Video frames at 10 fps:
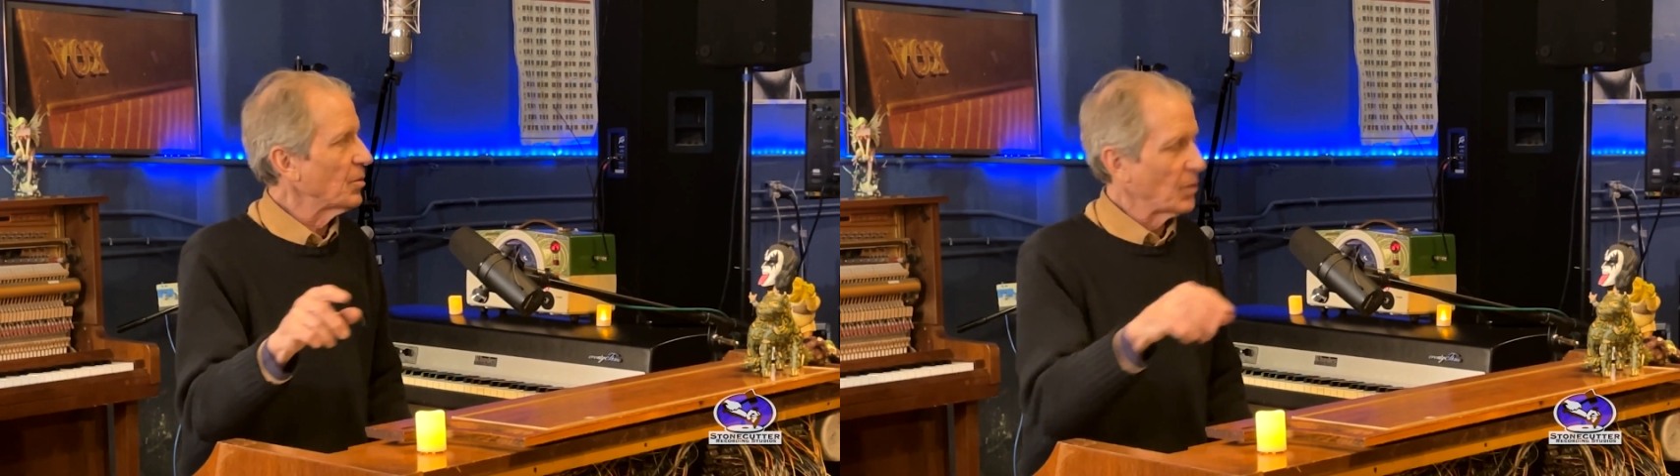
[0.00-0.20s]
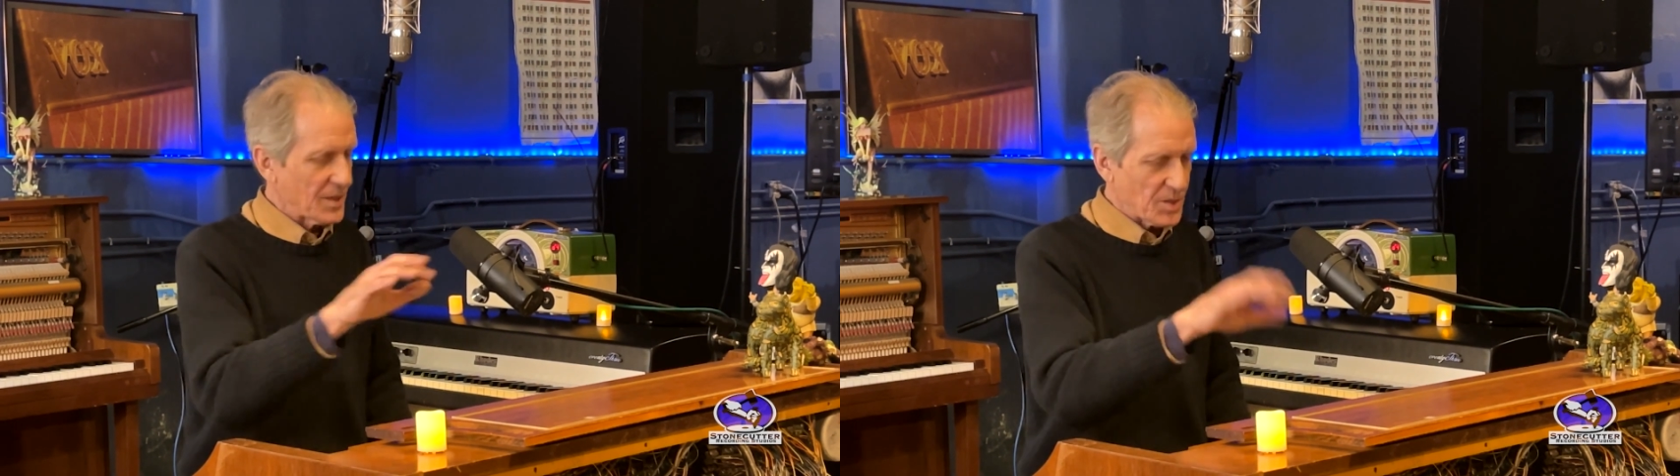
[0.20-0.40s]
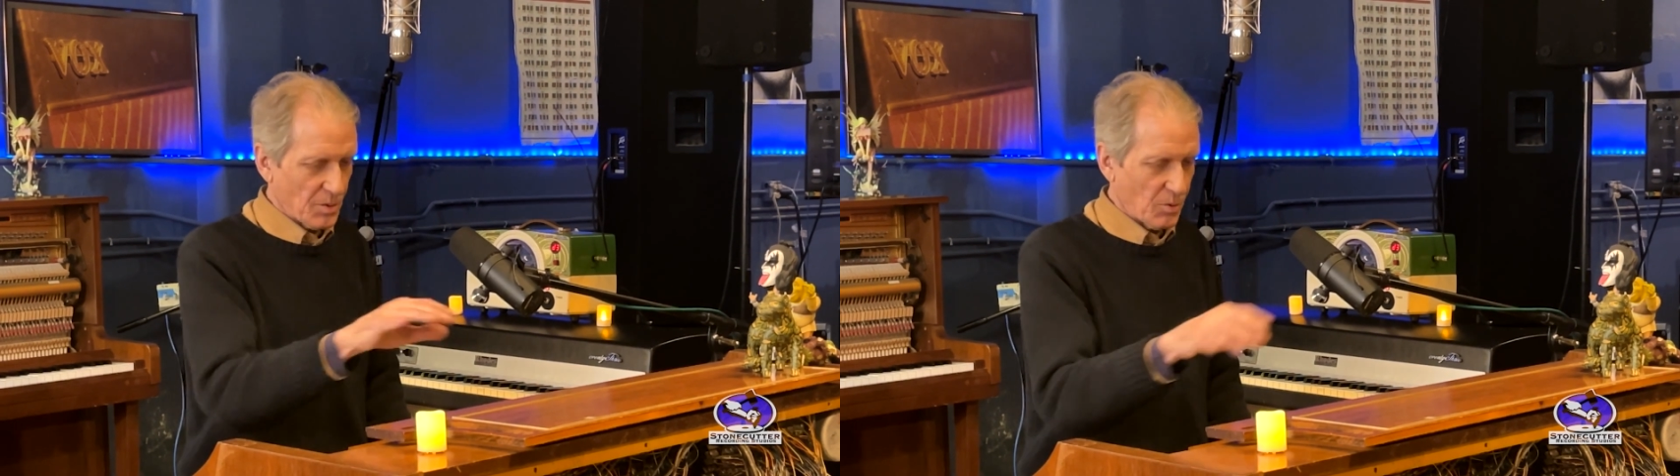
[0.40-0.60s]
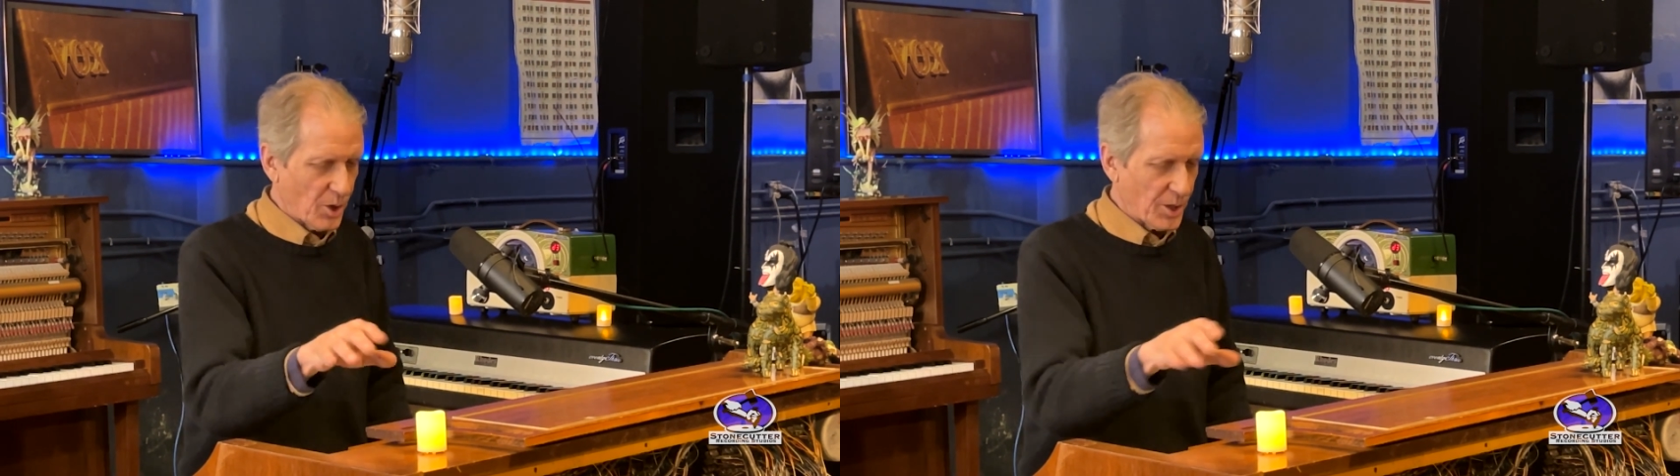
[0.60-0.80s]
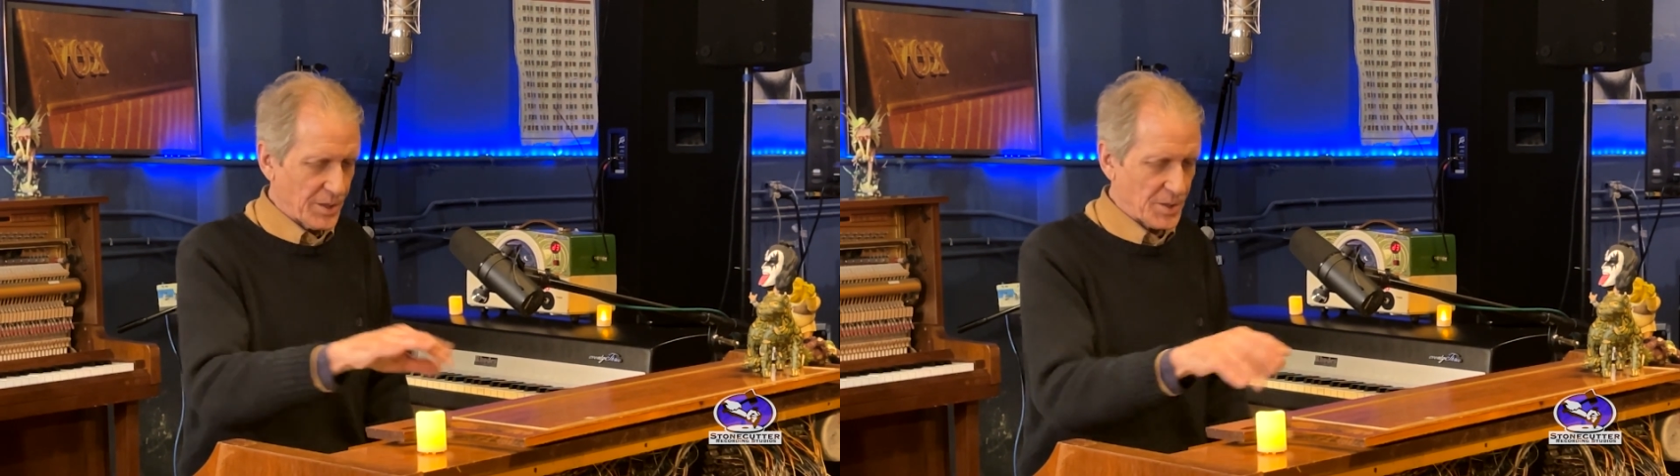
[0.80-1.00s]
as the
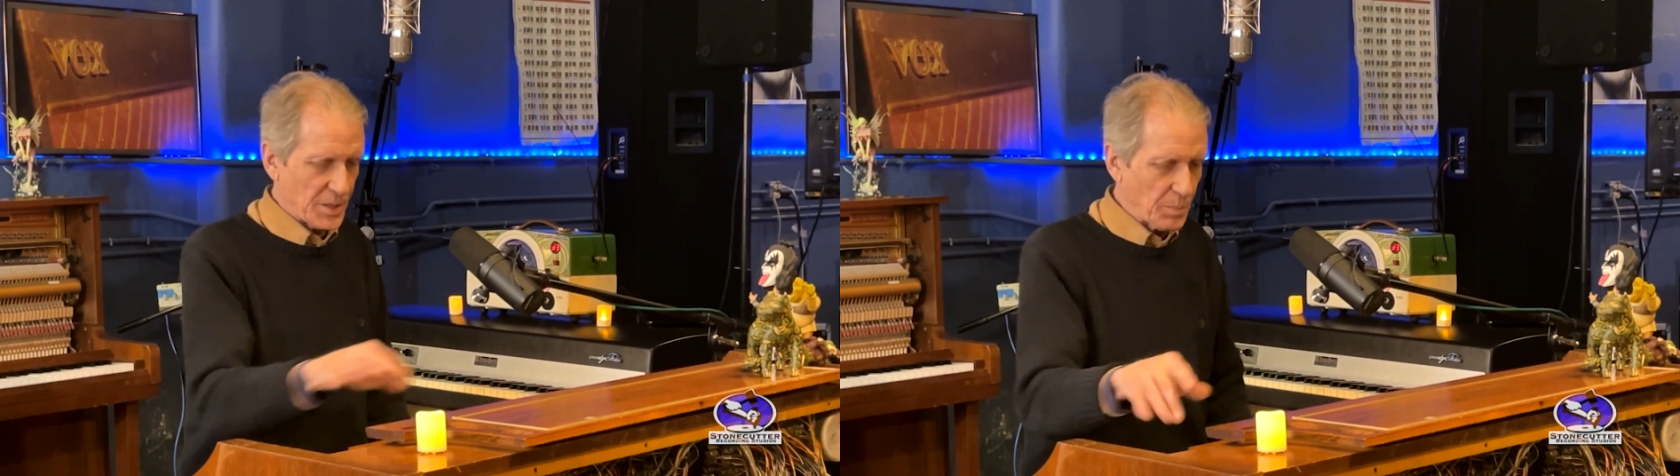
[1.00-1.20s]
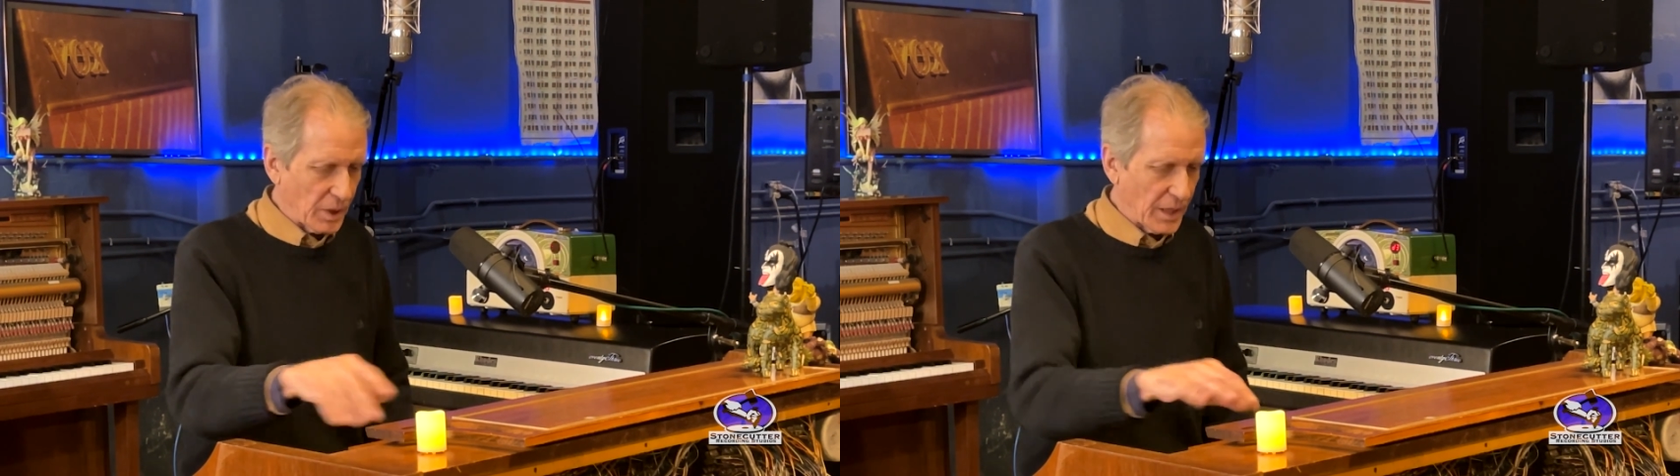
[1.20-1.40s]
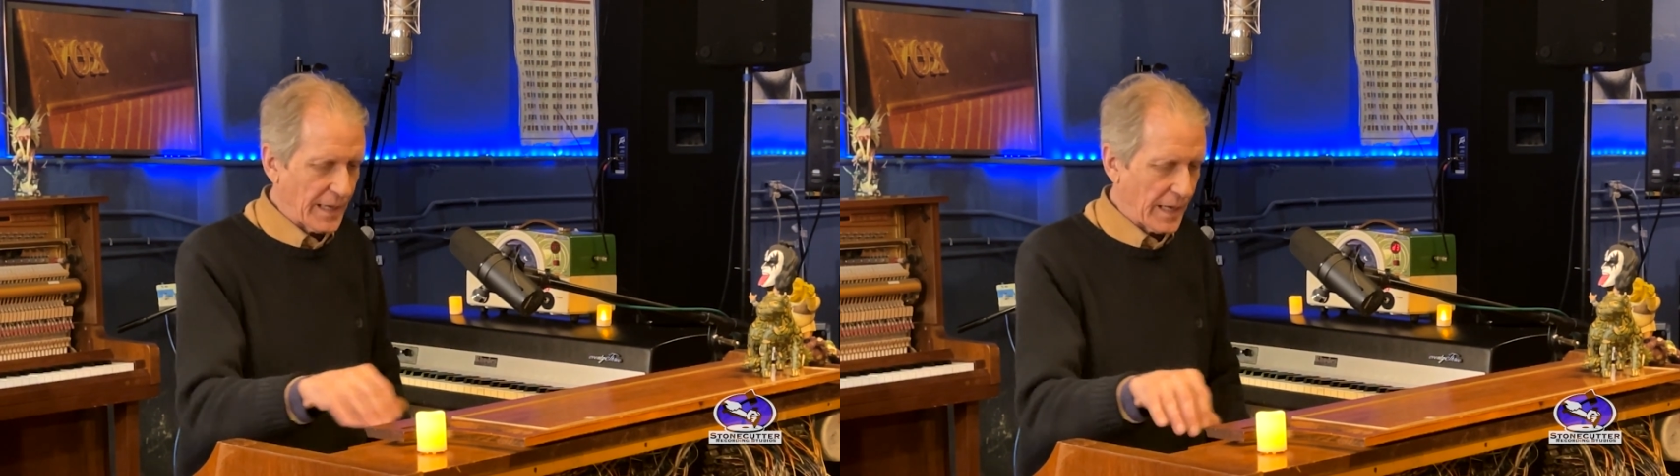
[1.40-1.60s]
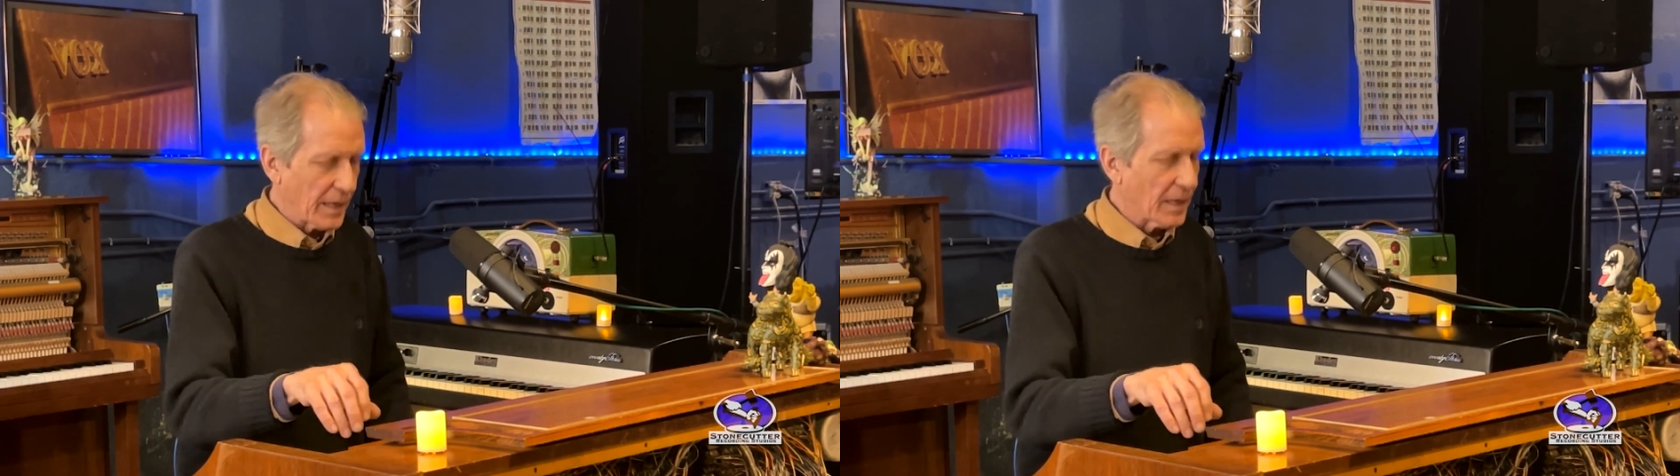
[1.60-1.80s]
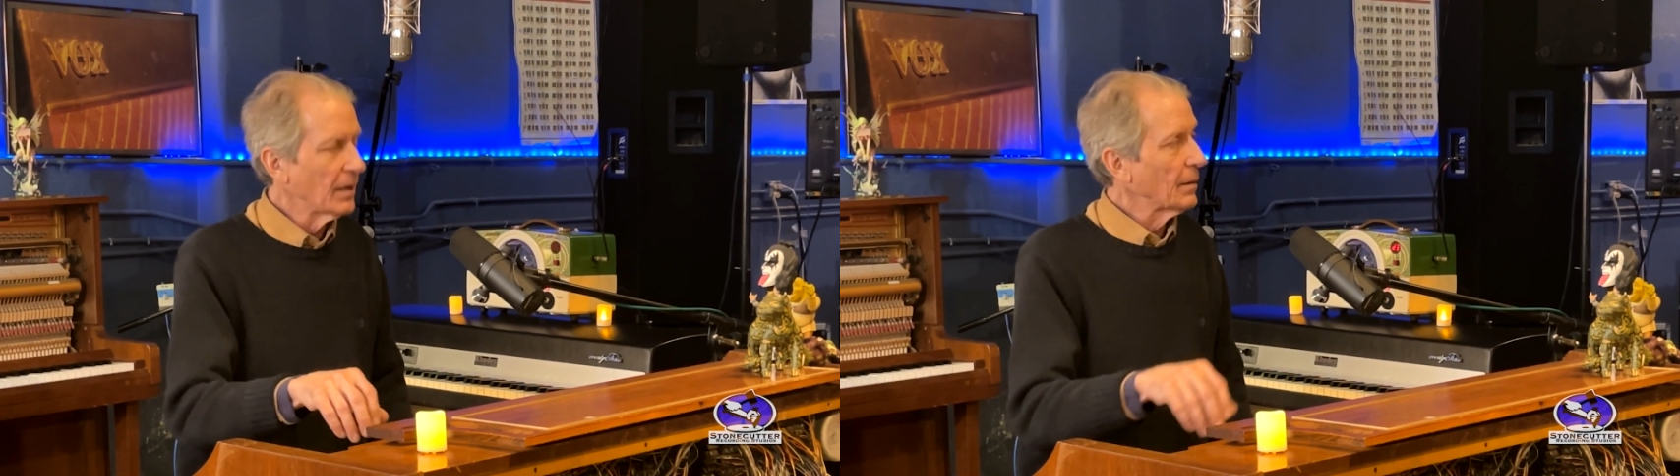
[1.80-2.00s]
organist is playing,